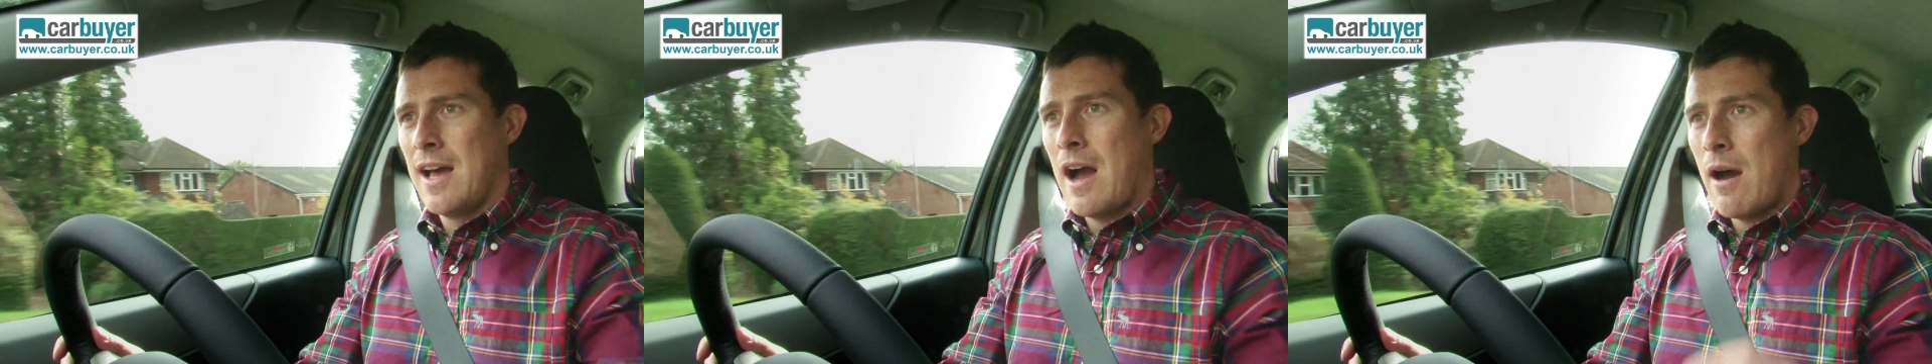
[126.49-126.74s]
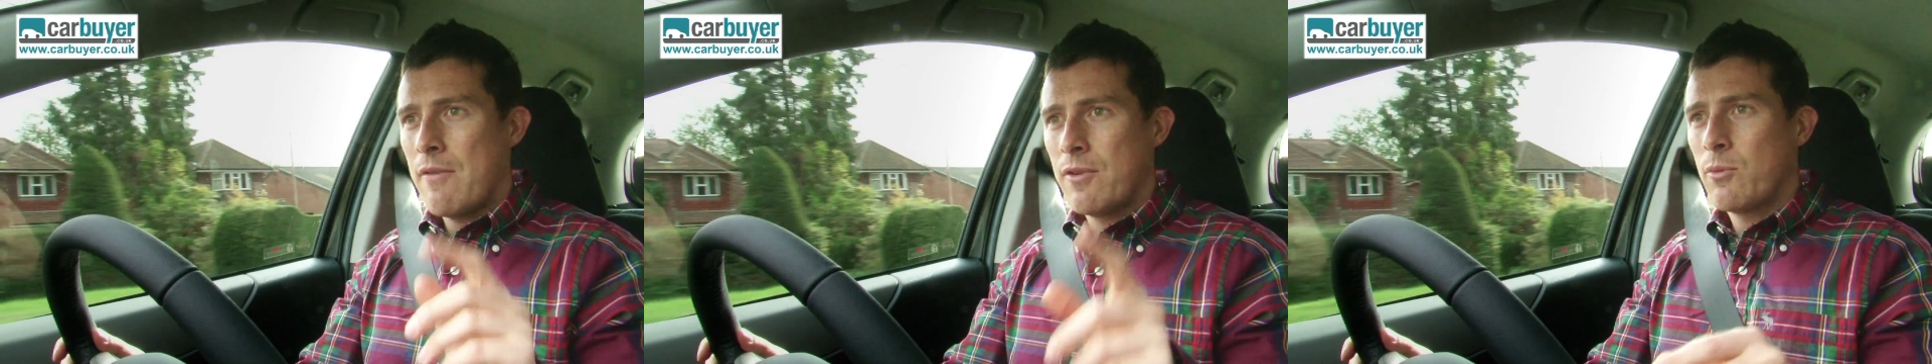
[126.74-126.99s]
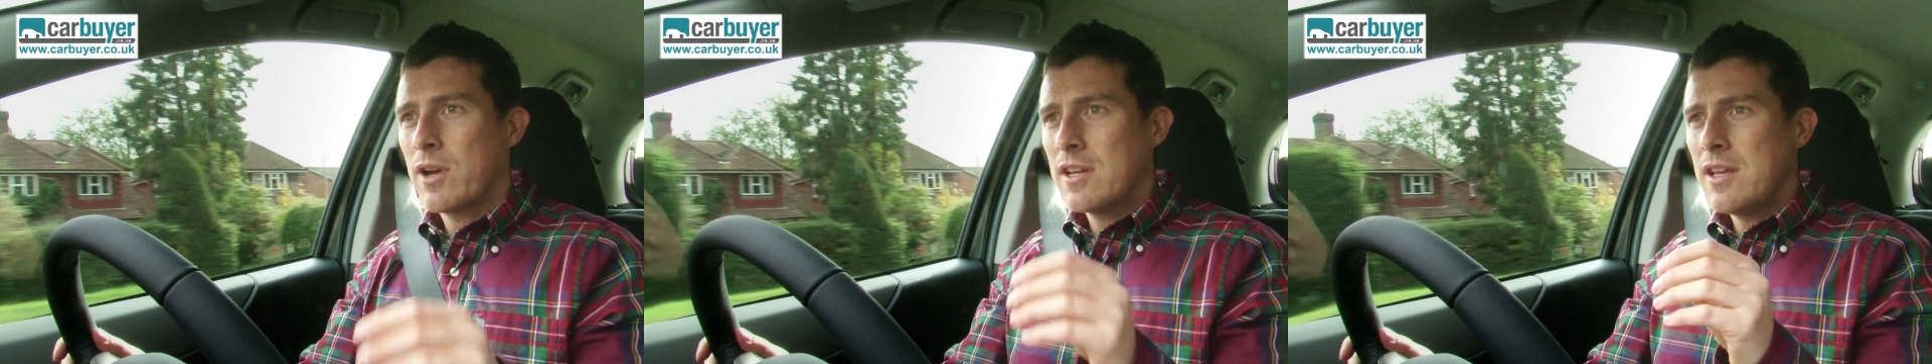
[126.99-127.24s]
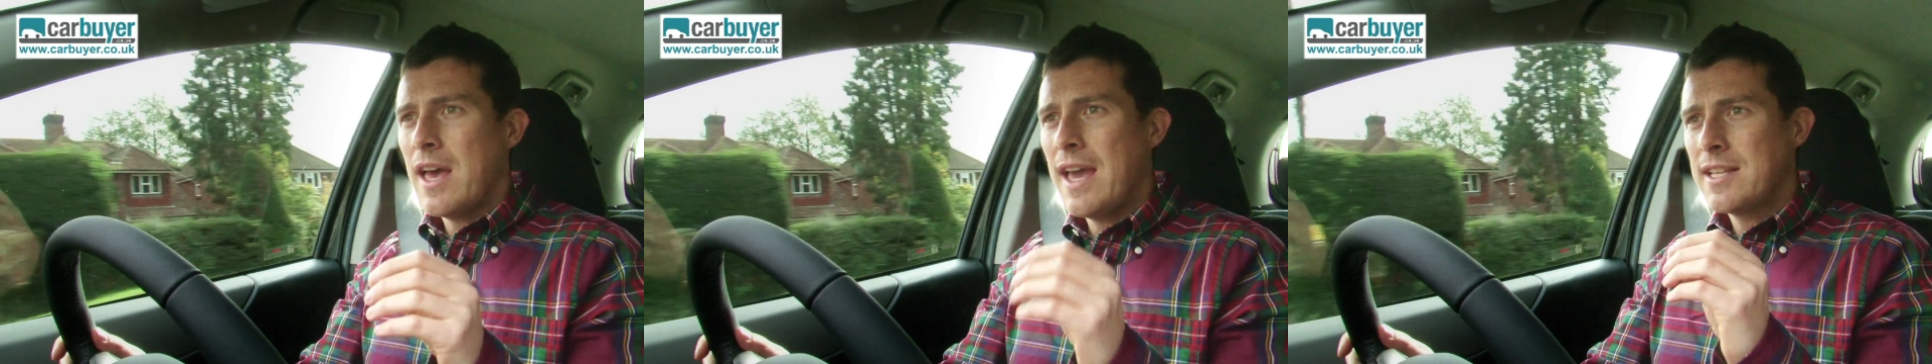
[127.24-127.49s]
However, we're going
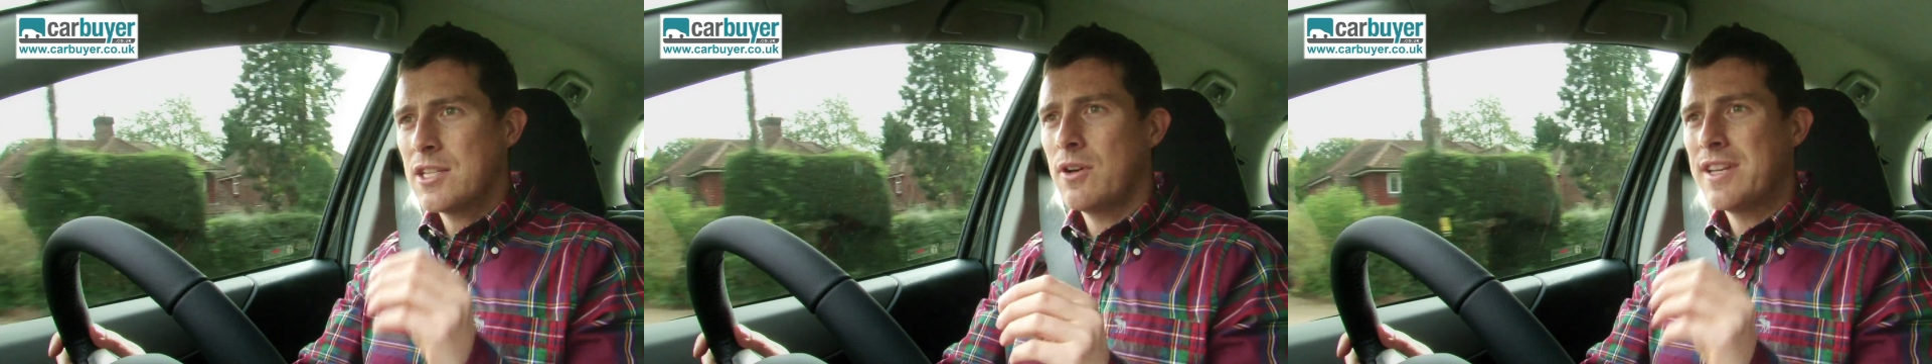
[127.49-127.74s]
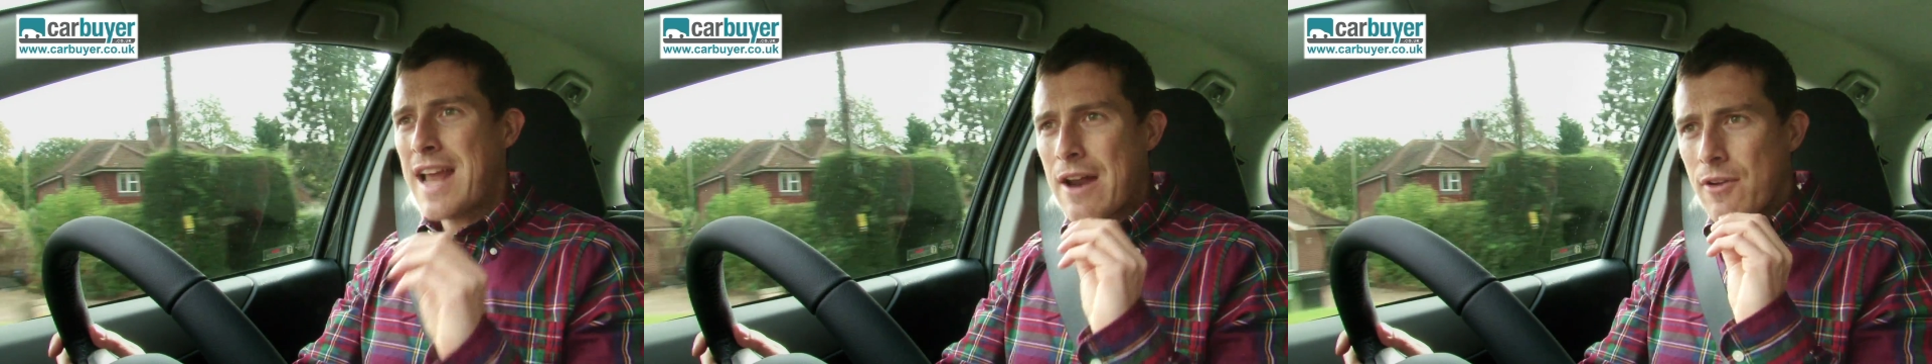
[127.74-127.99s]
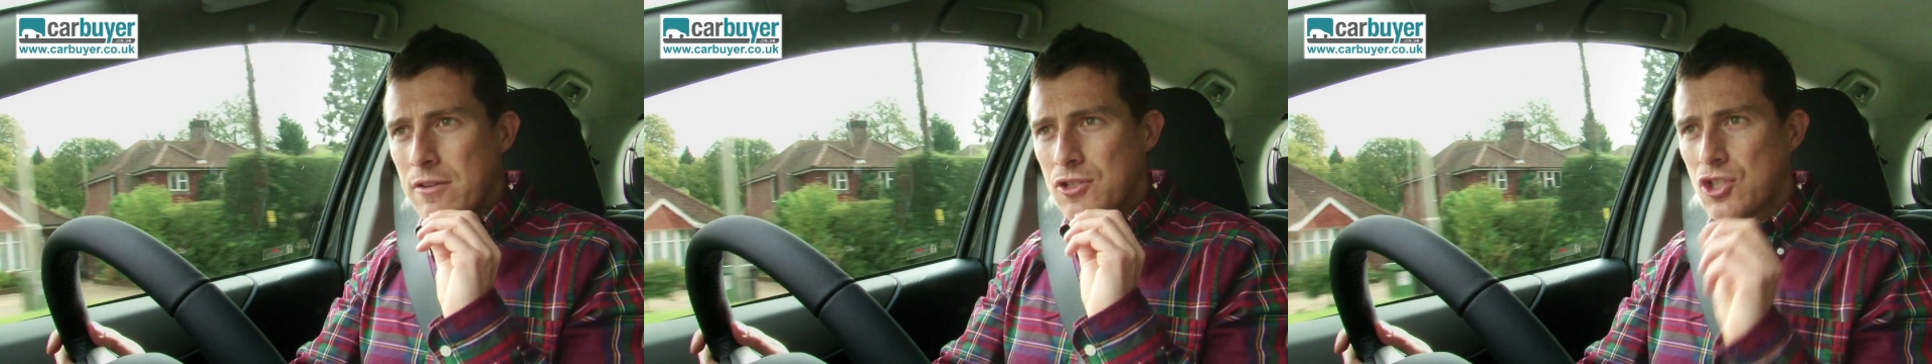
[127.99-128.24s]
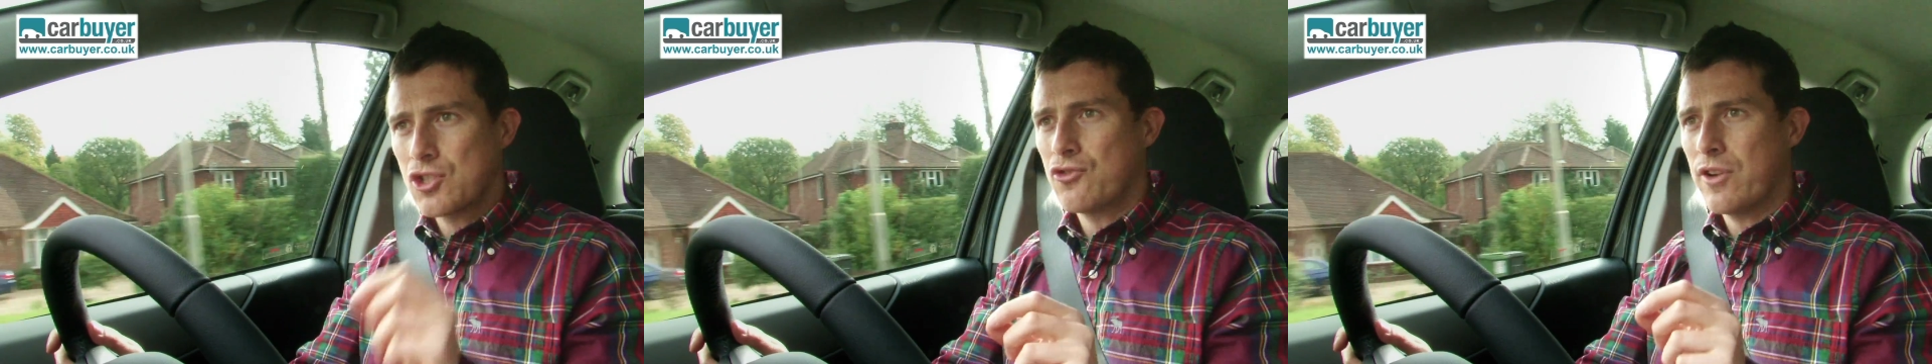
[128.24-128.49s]
to head to a narrow
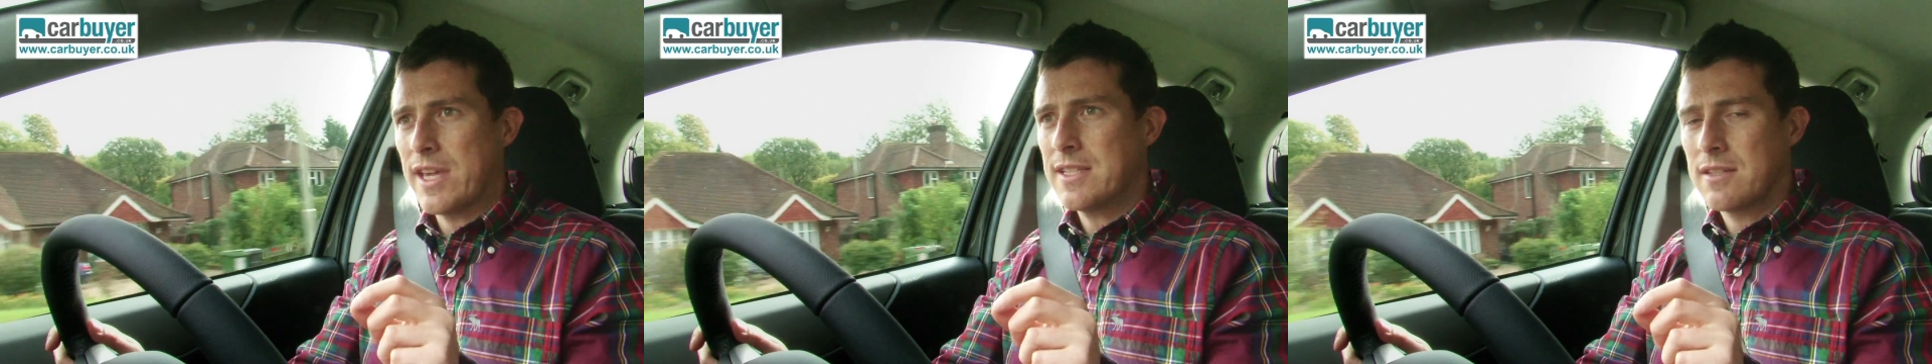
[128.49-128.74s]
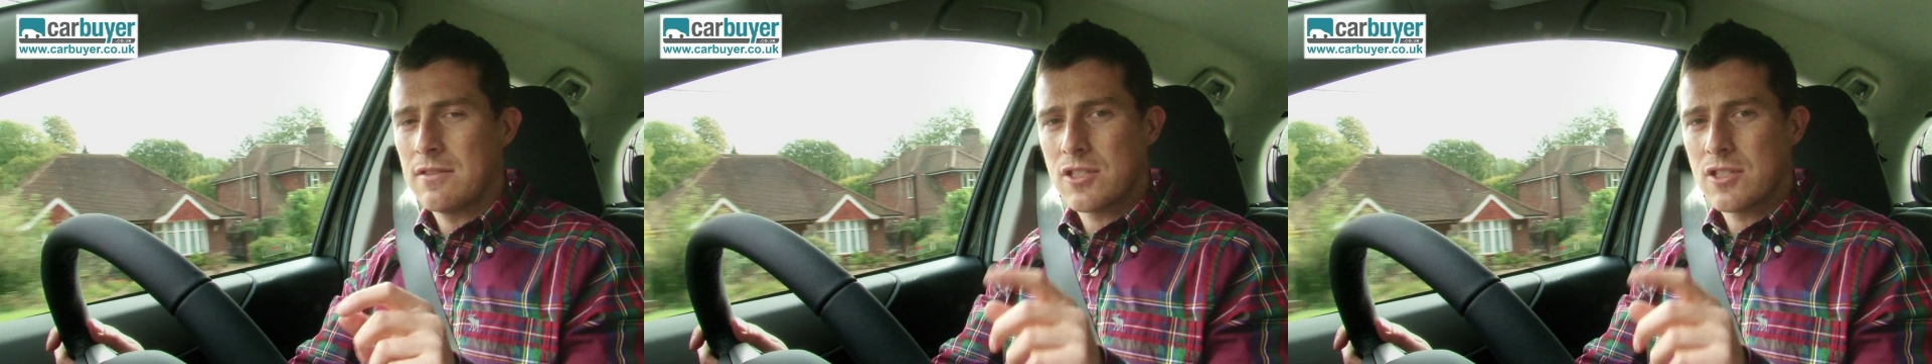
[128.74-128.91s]
street